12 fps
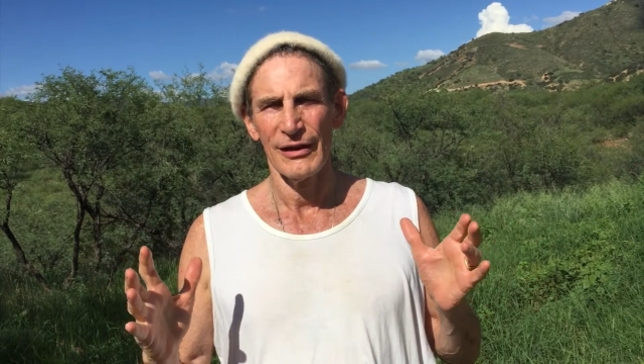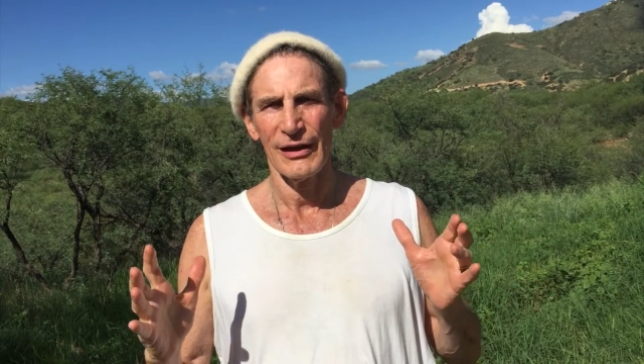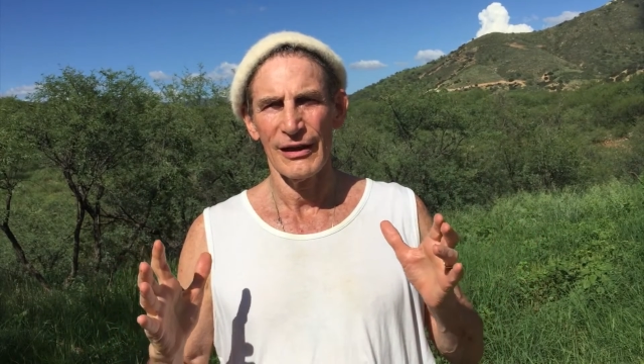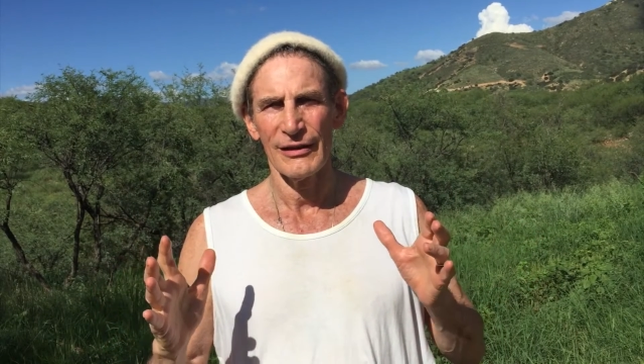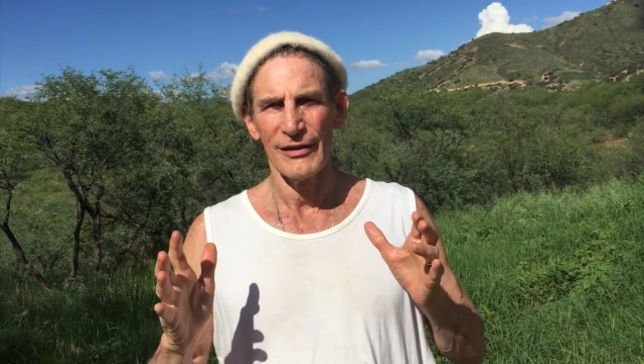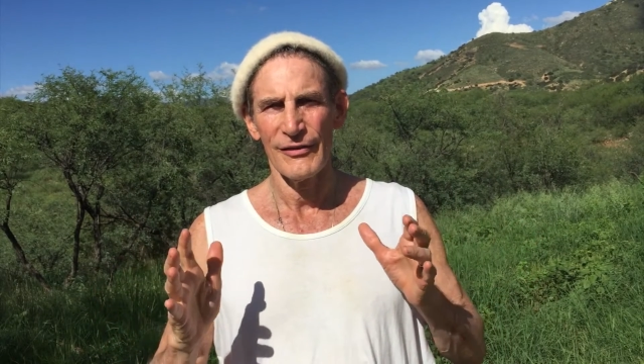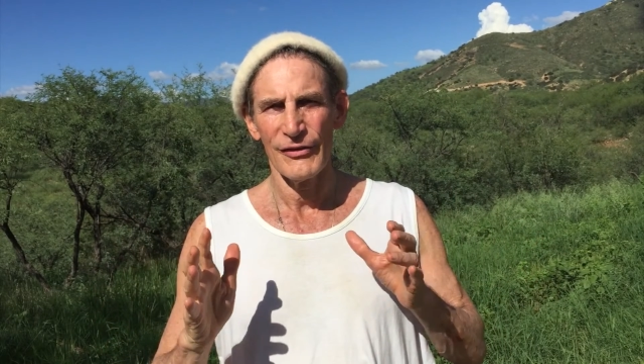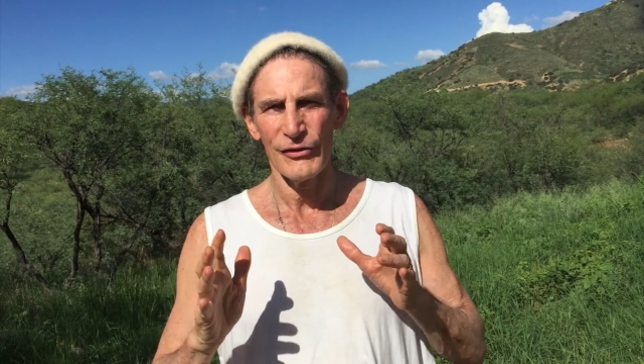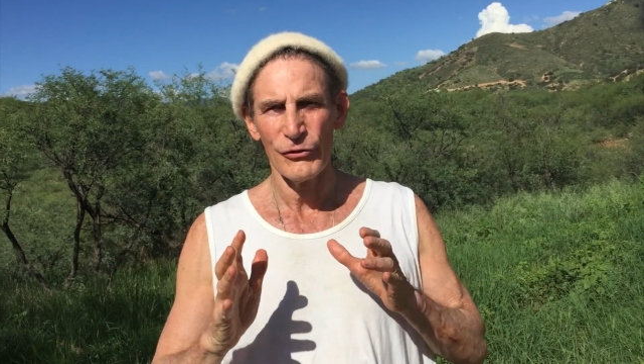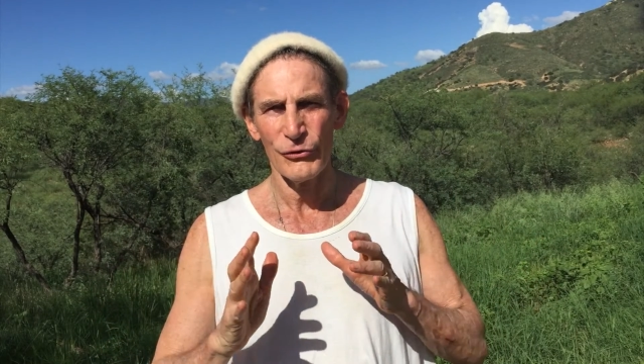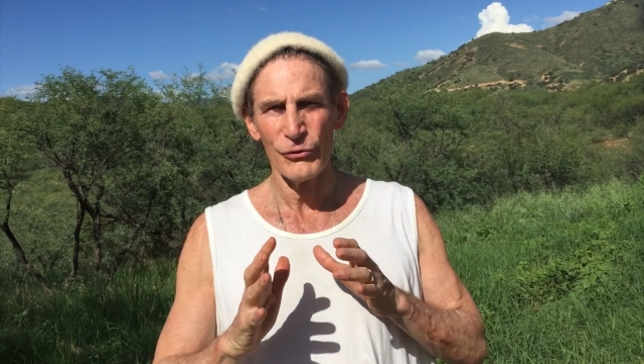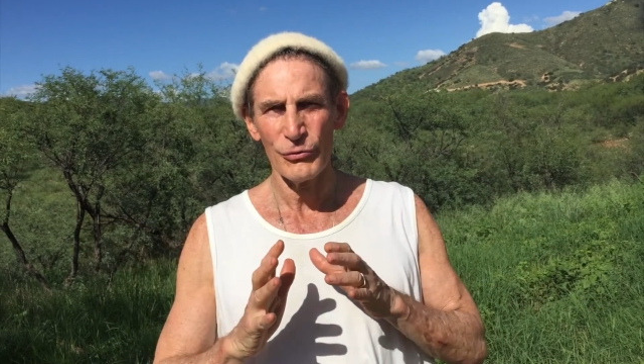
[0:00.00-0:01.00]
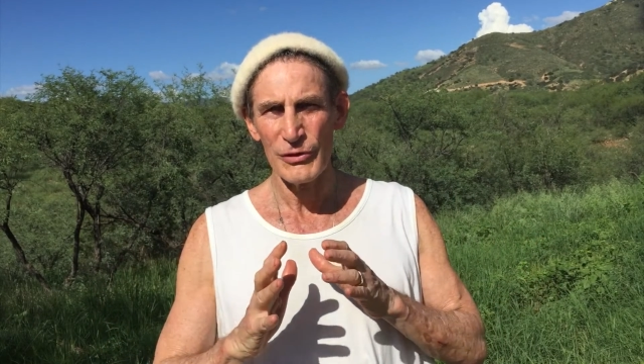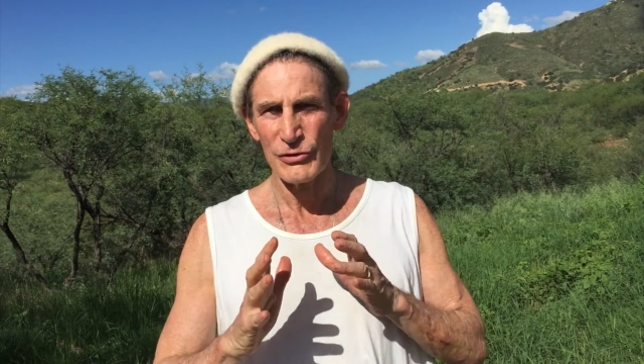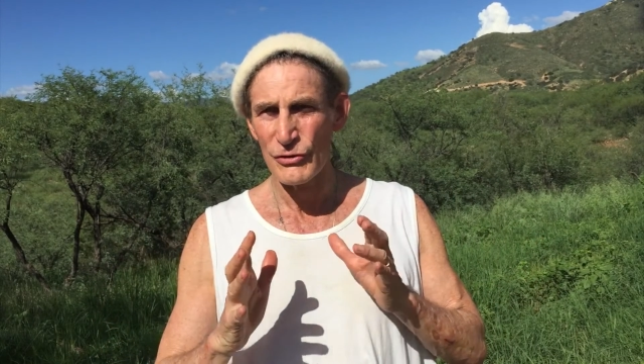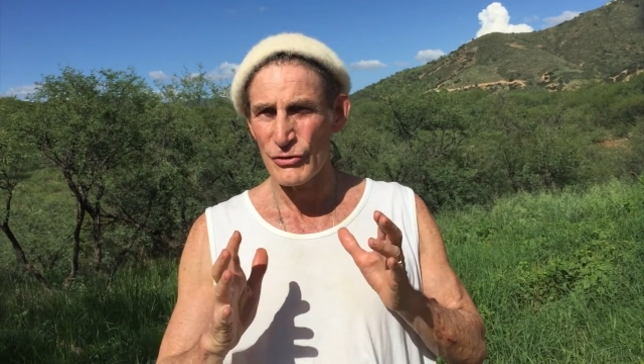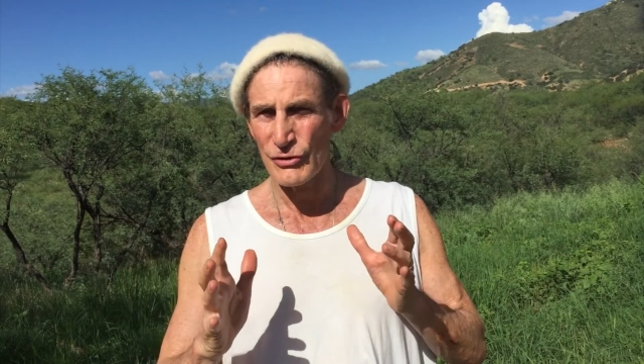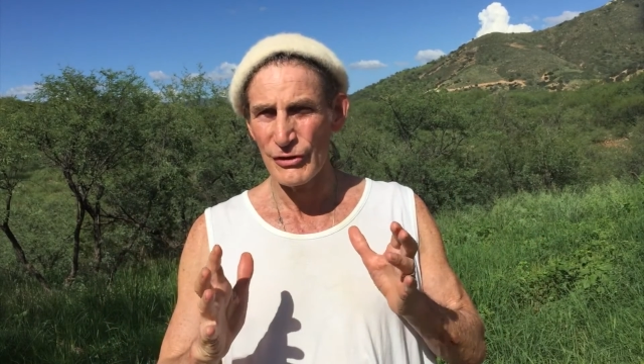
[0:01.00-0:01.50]
And this was
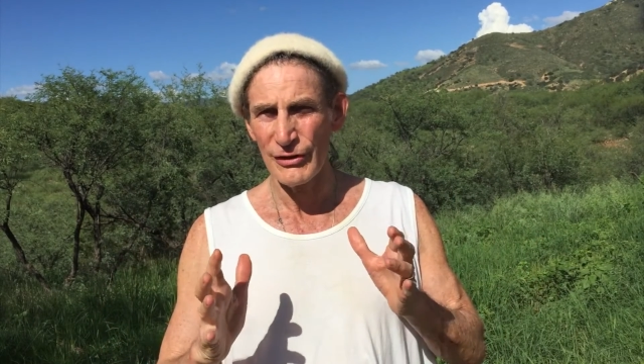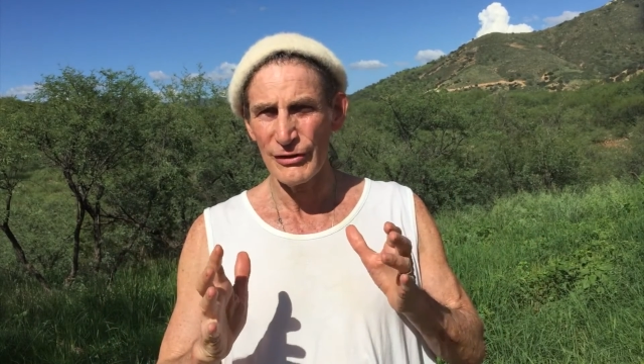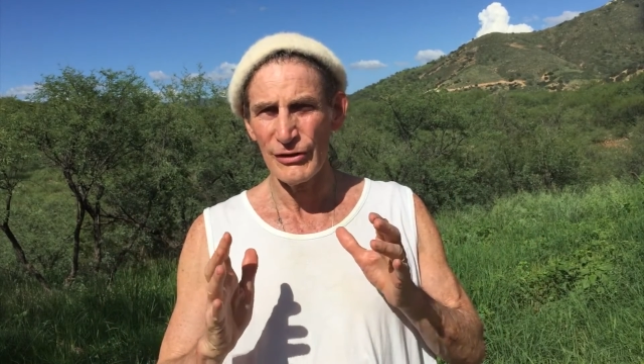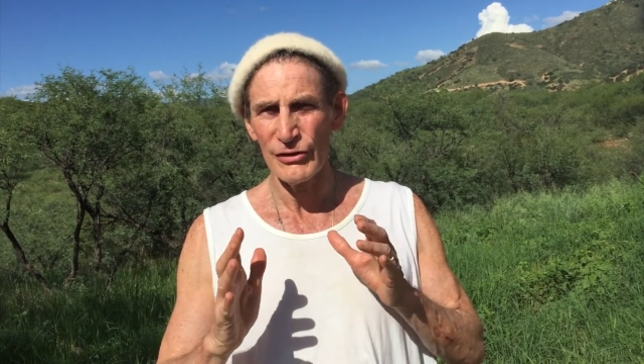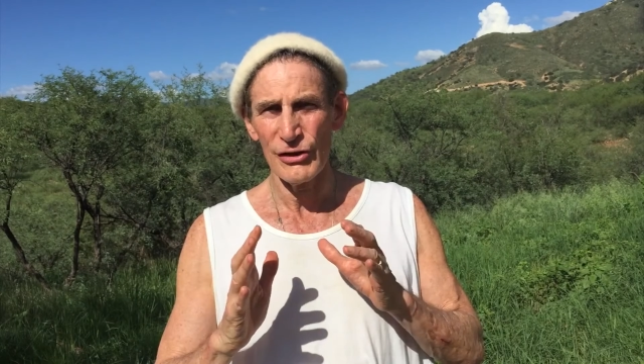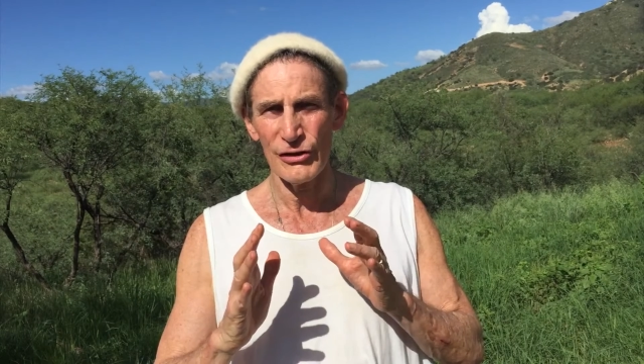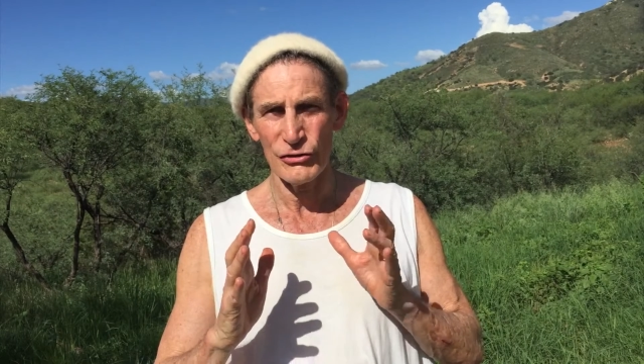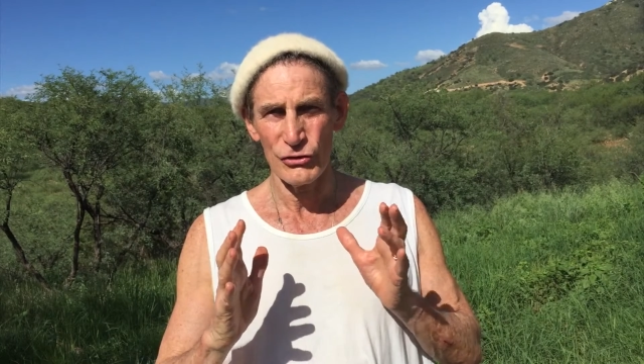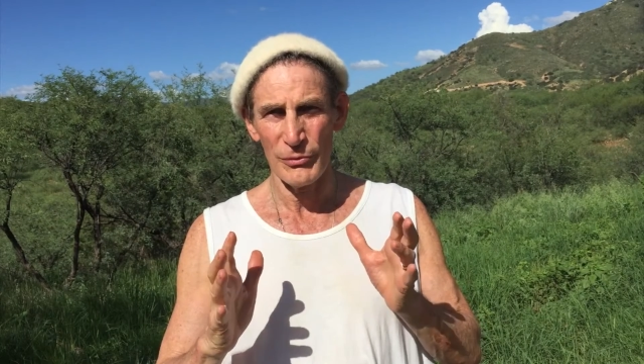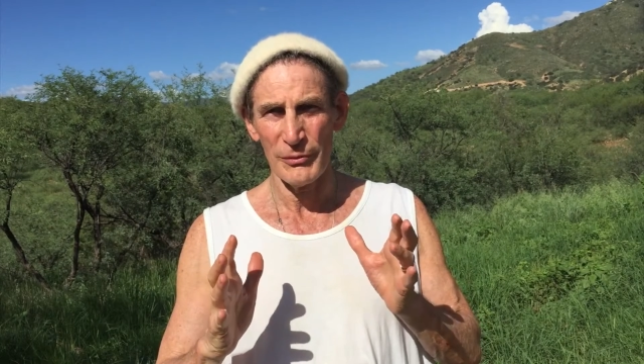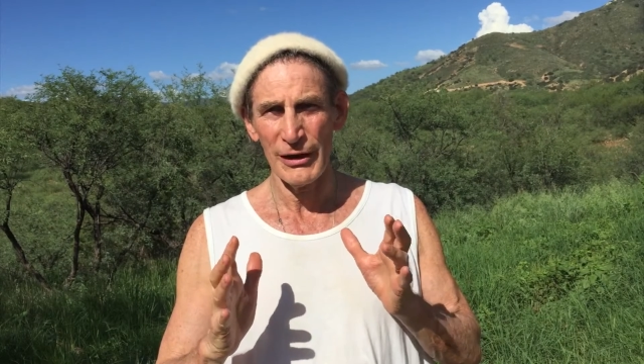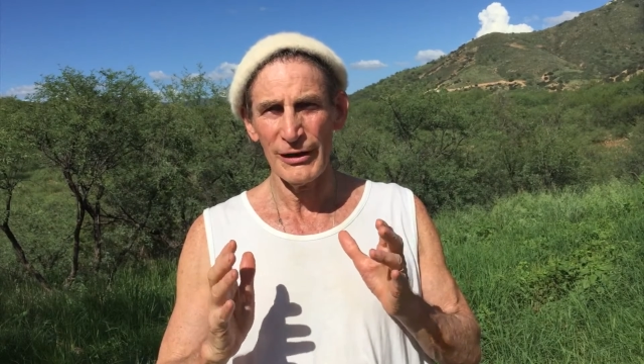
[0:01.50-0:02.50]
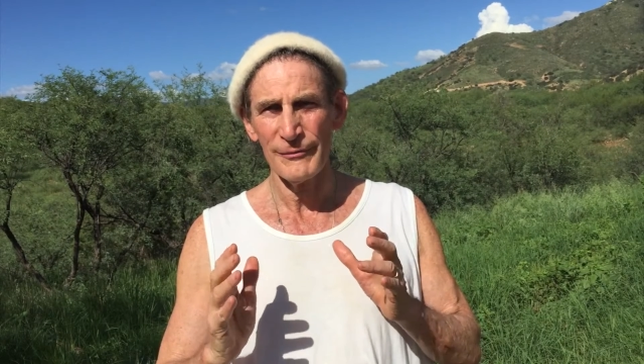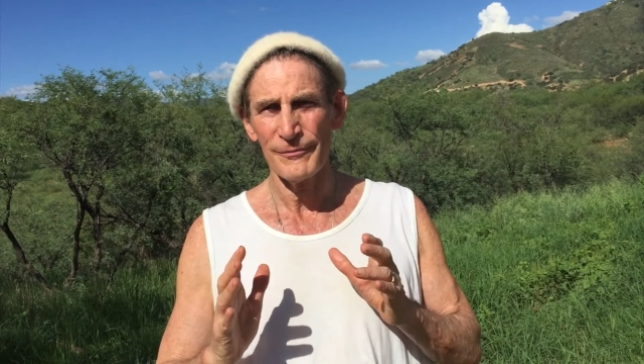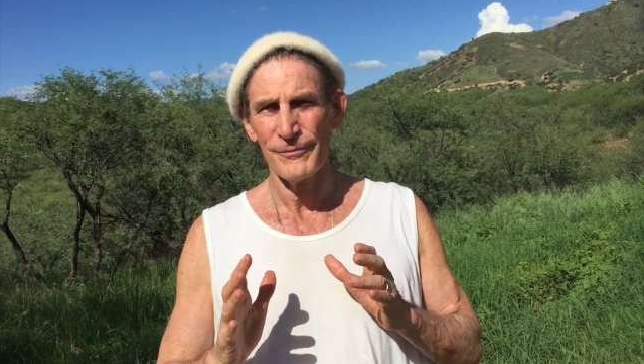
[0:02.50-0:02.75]
research done in, in Germany